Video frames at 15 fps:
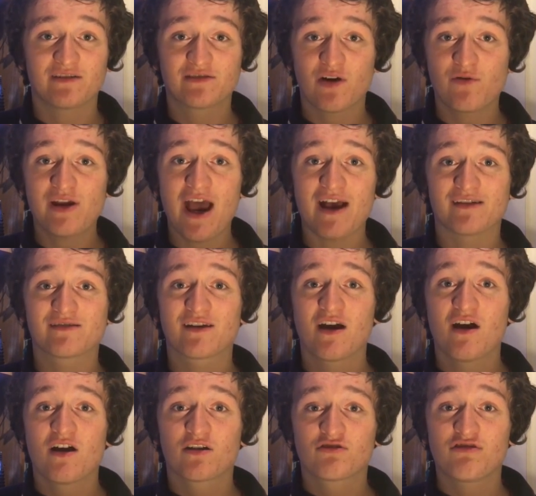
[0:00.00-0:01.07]
So yes,
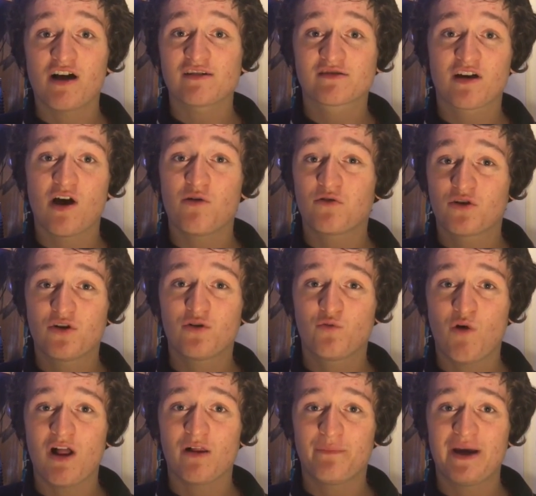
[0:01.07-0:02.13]
Krasko could
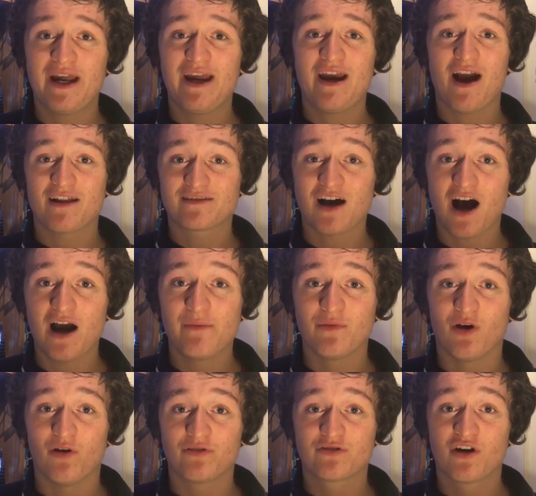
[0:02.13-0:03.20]
well be a Time
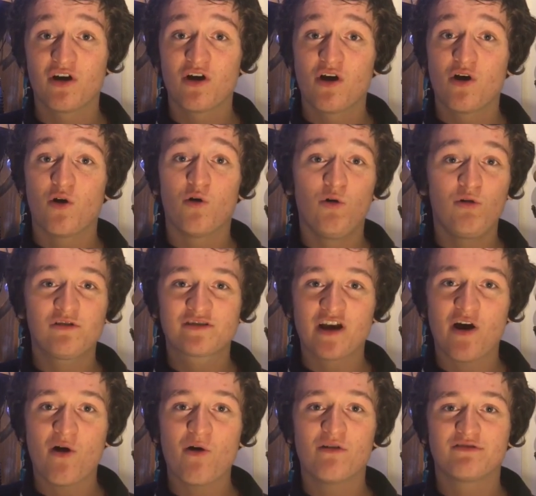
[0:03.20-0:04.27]
Lord.
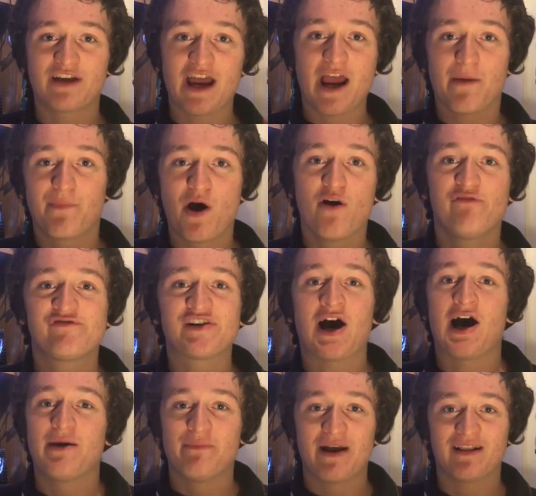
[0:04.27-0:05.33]
Also, they are both
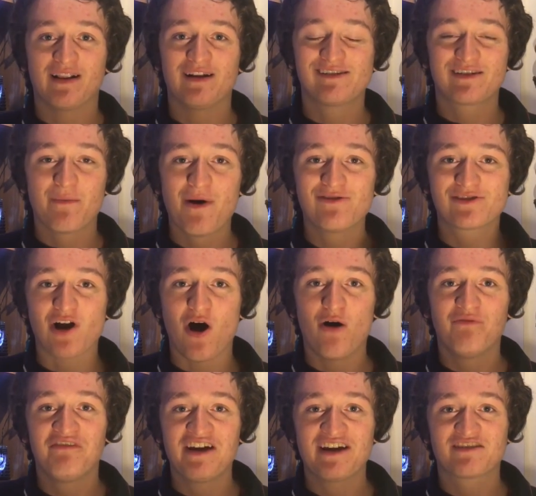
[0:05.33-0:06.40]
Time Meddlers, the most
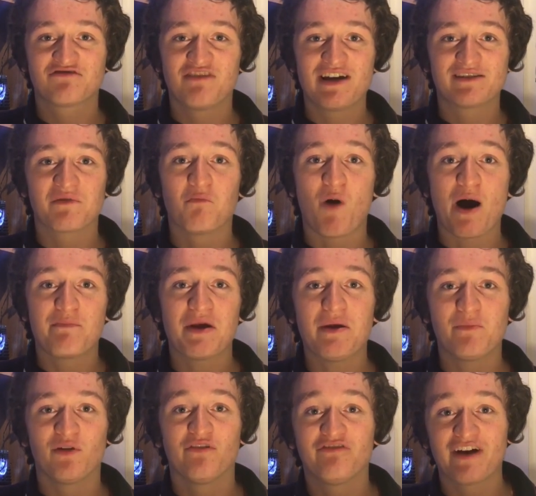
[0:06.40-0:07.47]
obvious reason why
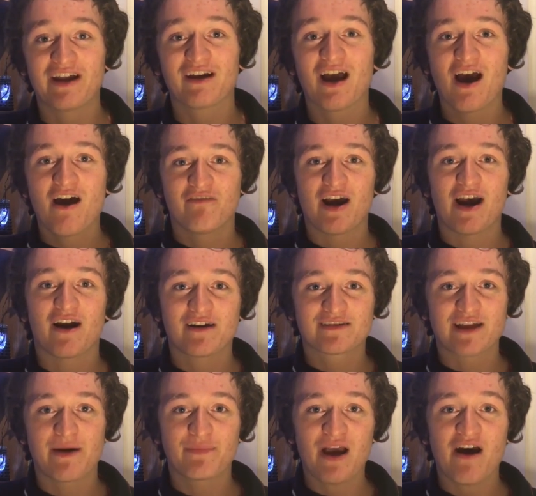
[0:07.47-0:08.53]
people think they are the
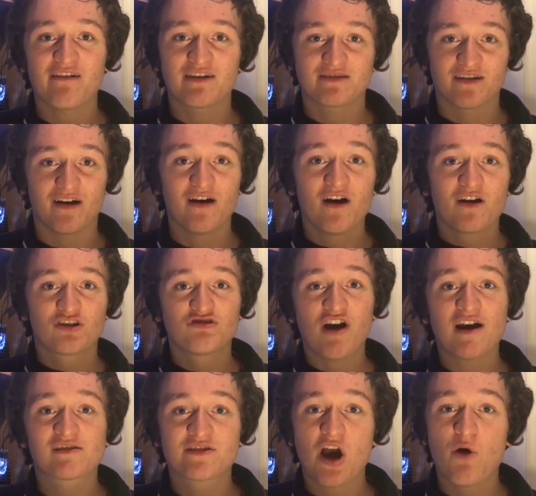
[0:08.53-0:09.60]
same character.
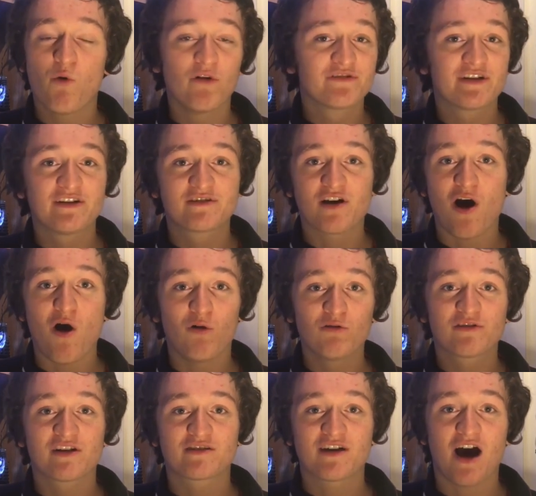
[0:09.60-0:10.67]
Krasko wanted to
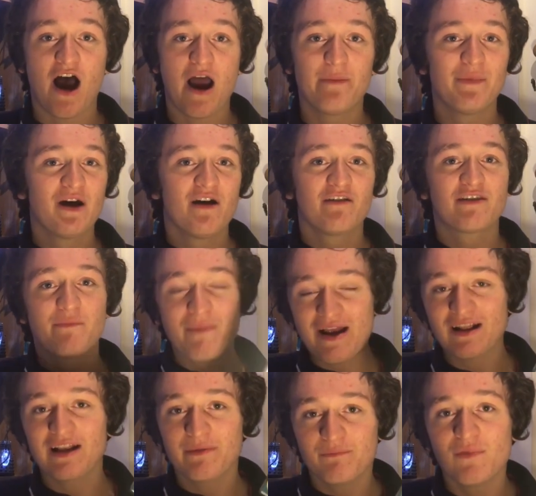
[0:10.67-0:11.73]
alter time, the
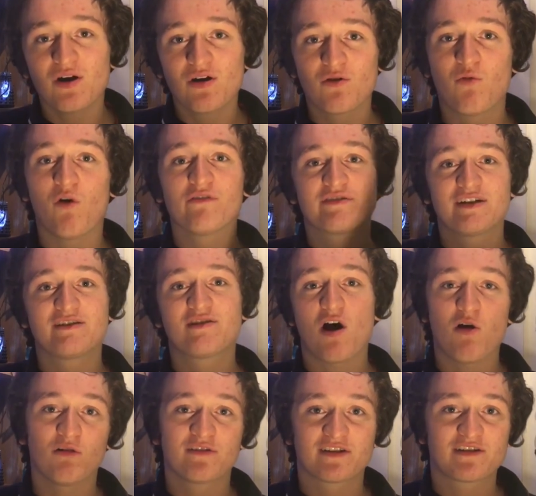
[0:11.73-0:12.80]
Meddling Monk wanted to
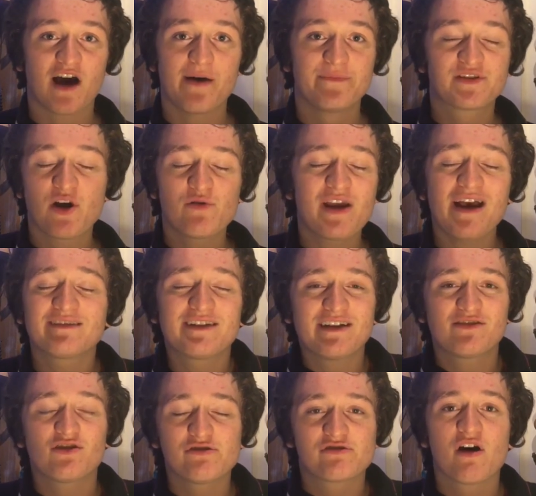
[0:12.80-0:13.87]
alter time, so yes,
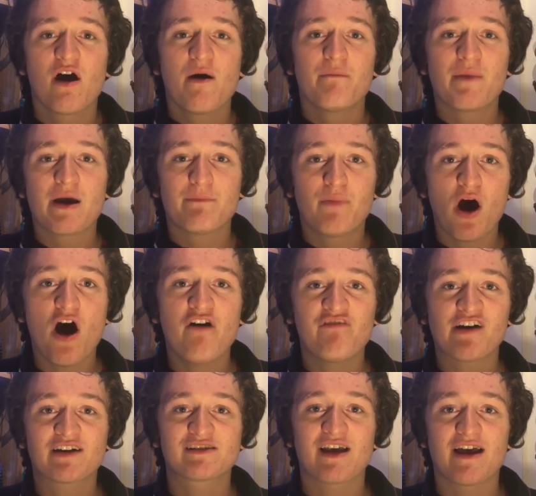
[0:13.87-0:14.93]
it does make
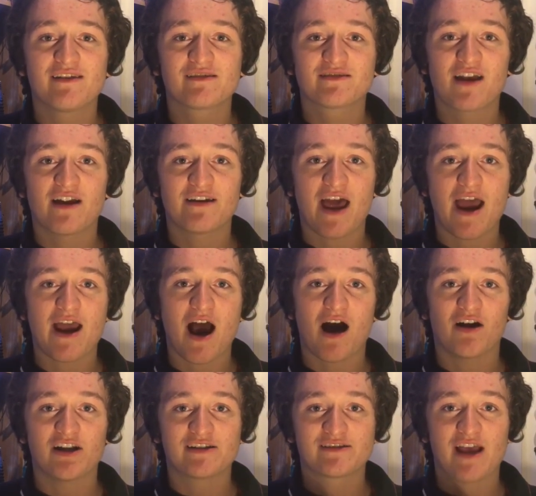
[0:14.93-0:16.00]
perfect sense that they
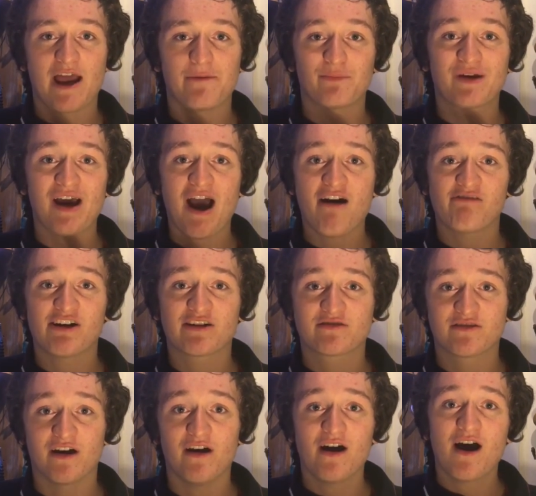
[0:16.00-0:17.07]
are the same
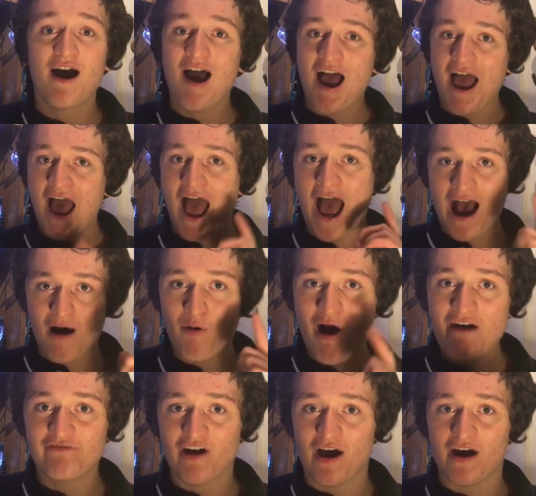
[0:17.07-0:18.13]
character.
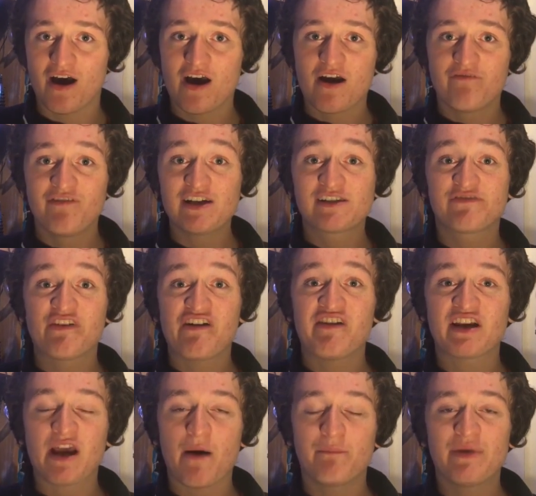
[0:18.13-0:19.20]
However, this
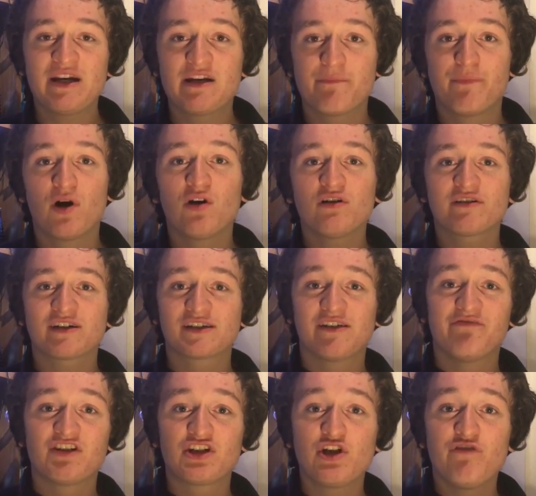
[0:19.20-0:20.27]
theory can be debunked, as
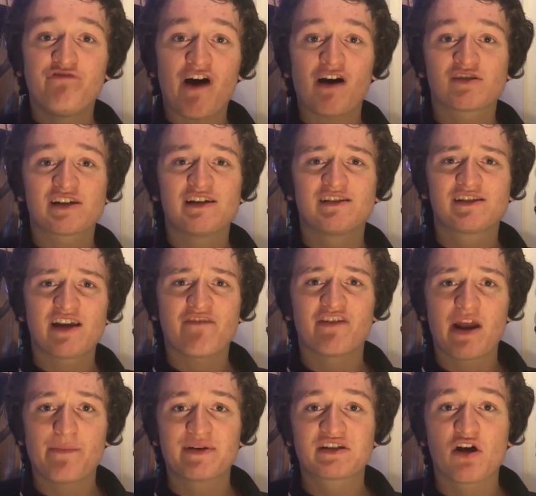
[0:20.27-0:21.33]
in the
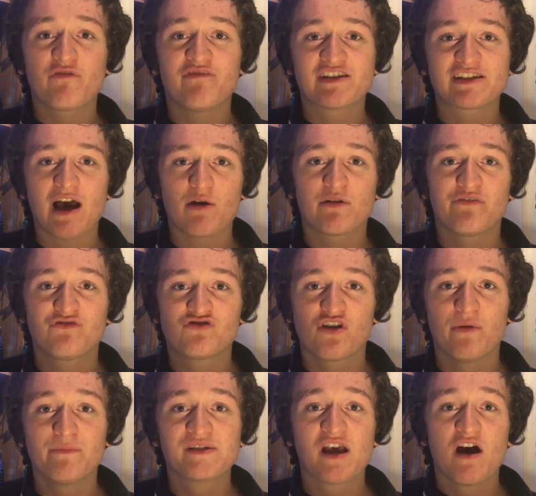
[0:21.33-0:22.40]
2007 episode The Sound of
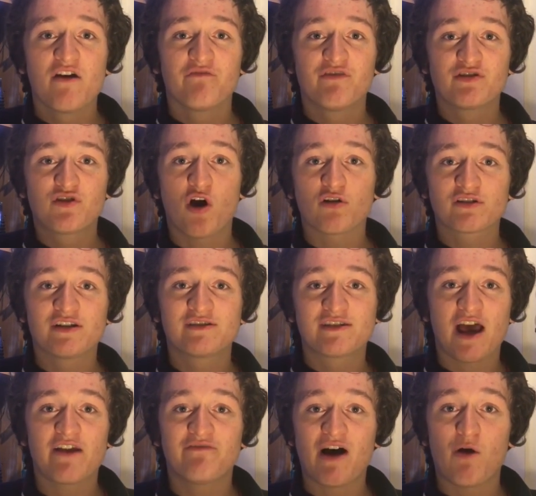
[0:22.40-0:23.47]
Drums, the Doctor
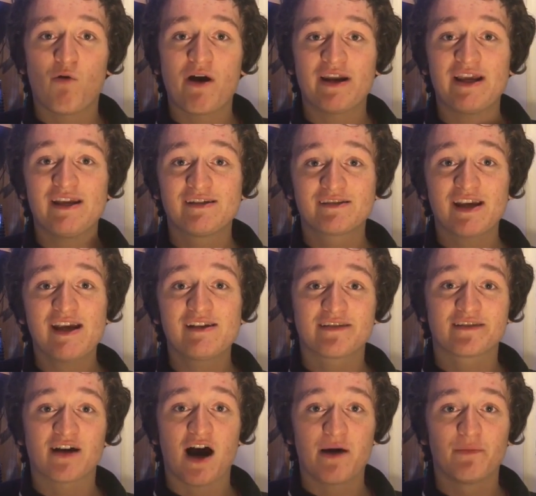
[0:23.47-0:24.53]
said that when he sees
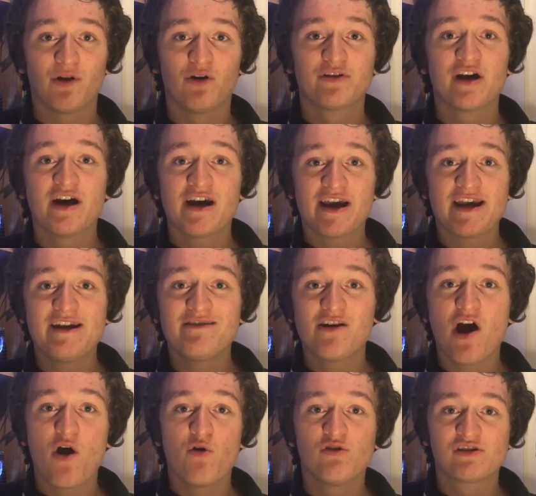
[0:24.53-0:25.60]
a Time Lord, he
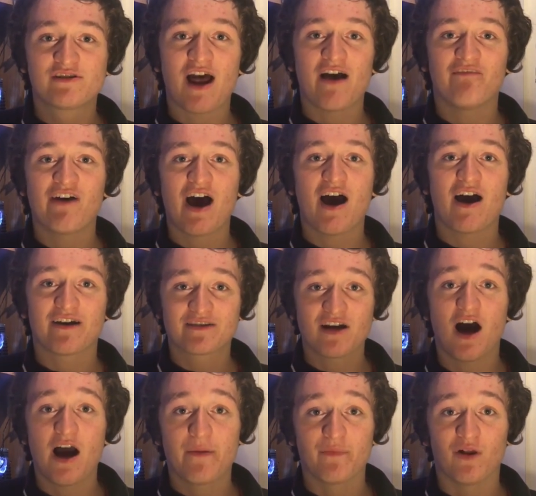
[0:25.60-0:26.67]
knows that they're a
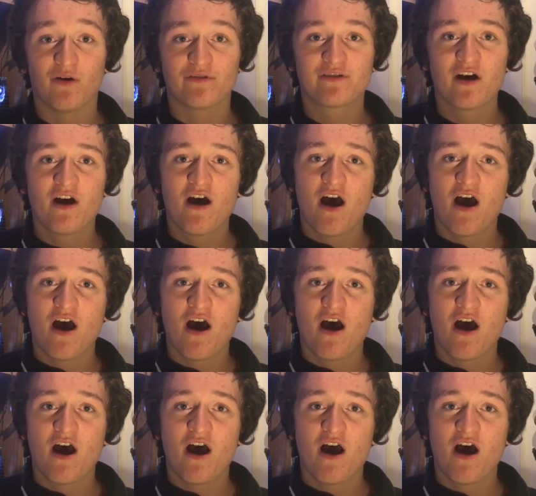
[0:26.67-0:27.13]
Time Lord.